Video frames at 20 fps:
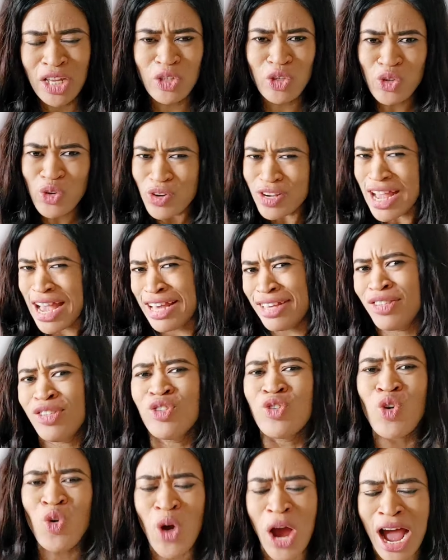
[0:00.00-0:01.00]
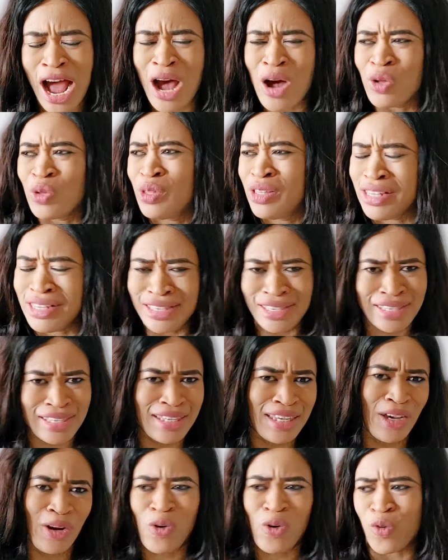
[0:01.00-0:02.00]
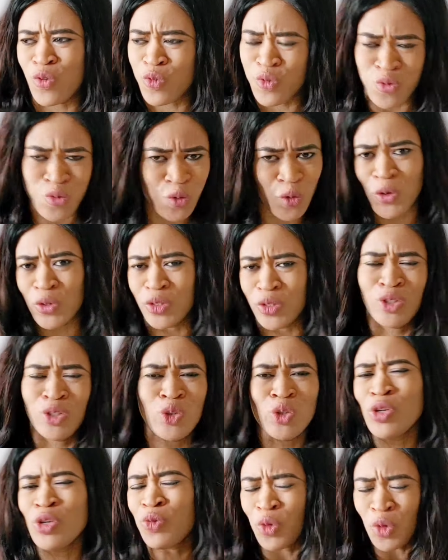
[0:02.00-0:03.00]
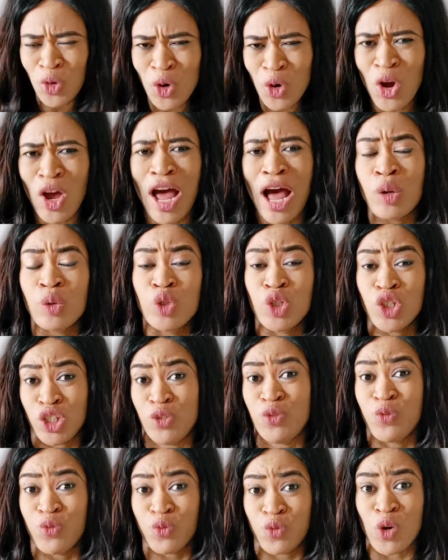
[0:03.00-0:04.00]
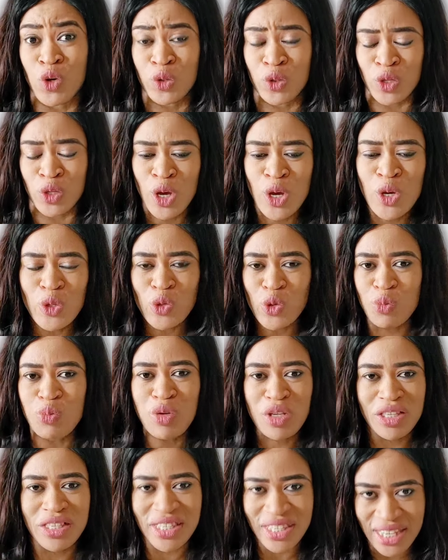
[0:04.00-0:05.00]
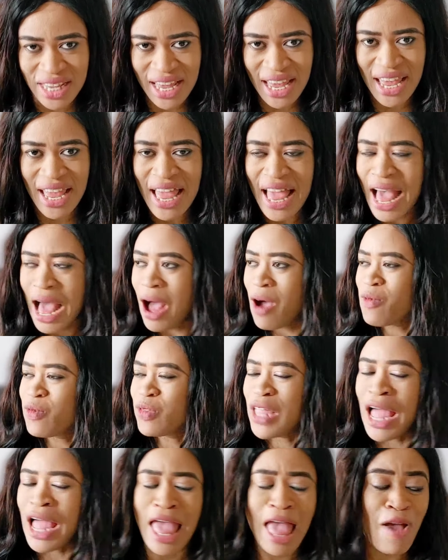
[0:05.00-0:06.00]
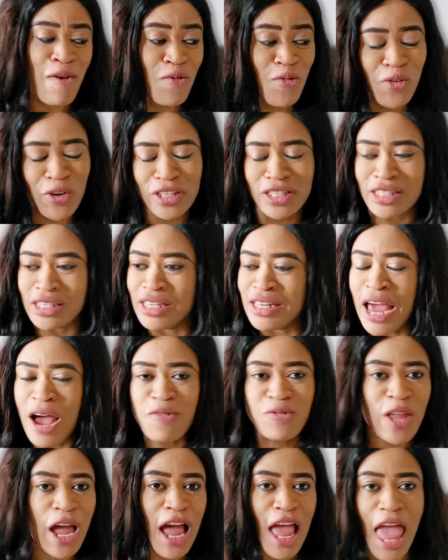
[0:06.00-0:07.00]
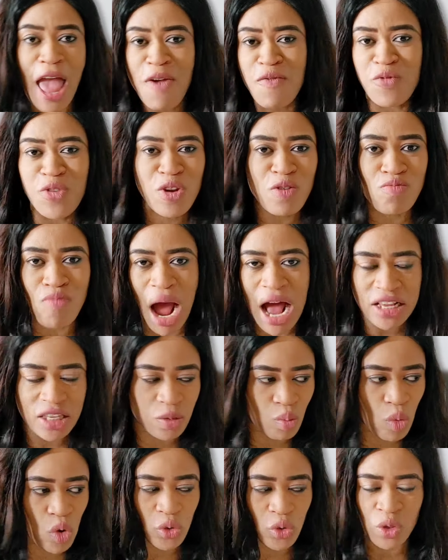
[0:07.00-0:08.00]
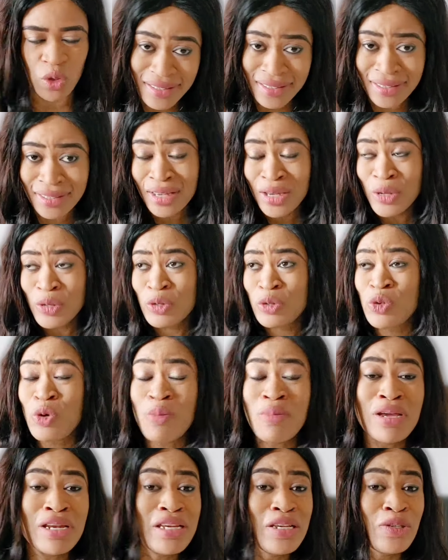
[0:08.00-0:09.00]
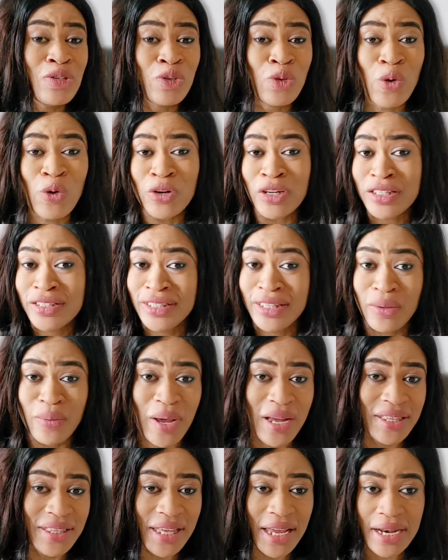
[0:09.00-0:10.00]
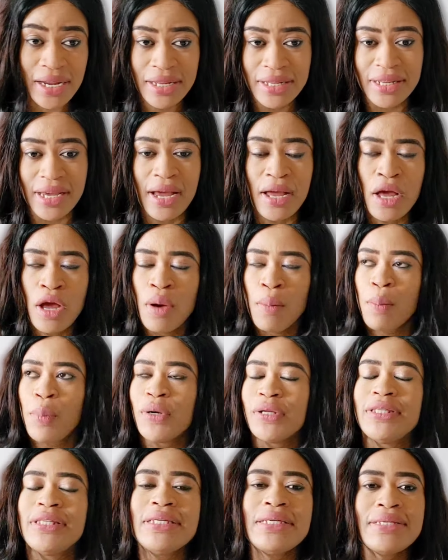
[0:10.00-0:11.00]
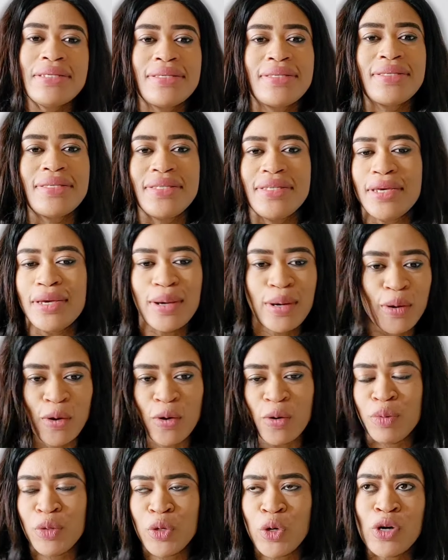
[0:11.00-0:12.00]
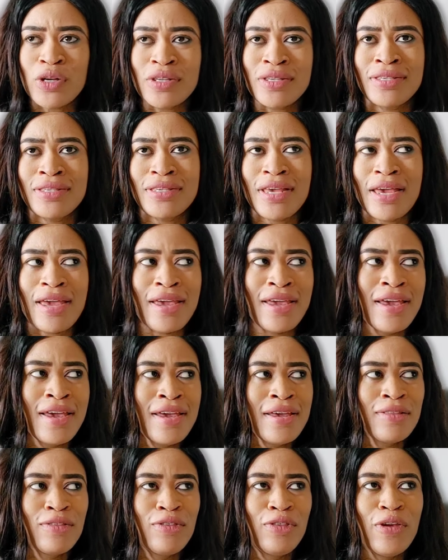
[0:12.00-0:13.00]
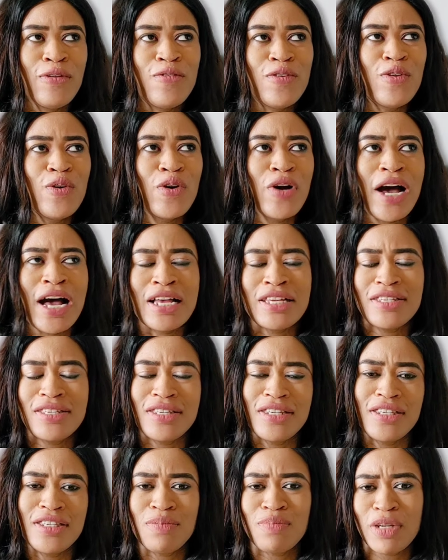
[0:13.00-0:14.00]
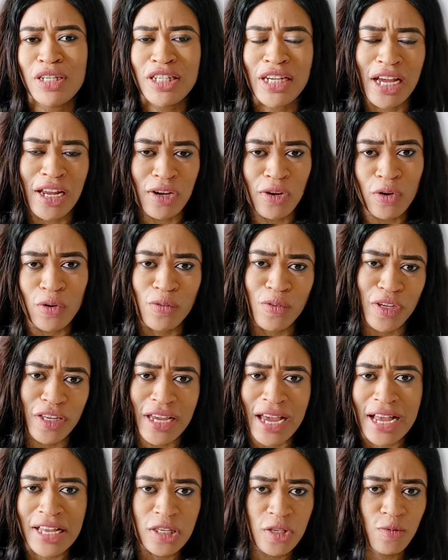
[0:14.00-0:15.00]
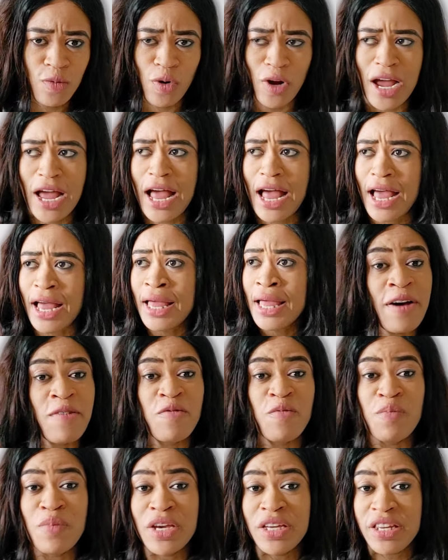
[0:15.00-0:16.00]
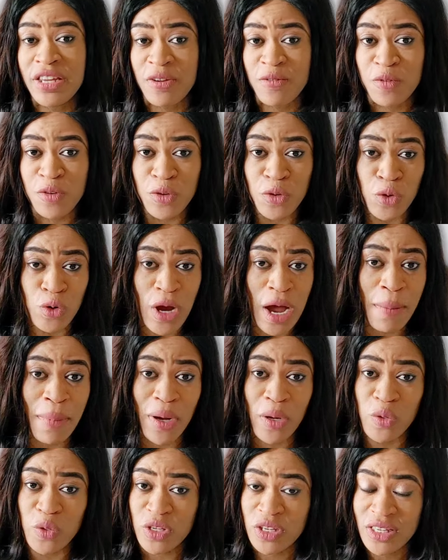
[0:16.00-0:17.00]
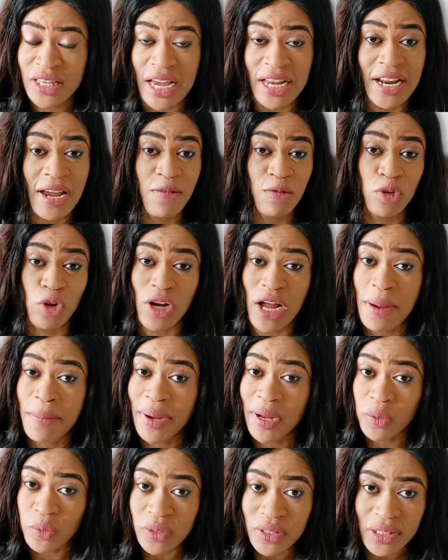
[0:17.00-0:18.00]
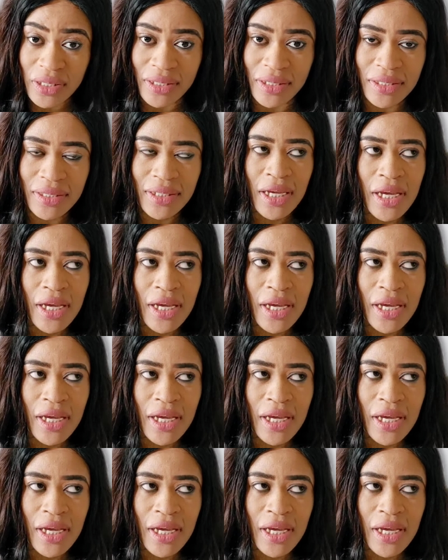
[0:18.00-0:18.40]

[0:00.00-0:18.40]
Do you guys know how this girl fought? Do you even know how she fought to be there after everything, after every bad boss? So many stories they were telling them. But this girl, because say Davido has this special love he has for her, I've made a video about it and I've talked about it.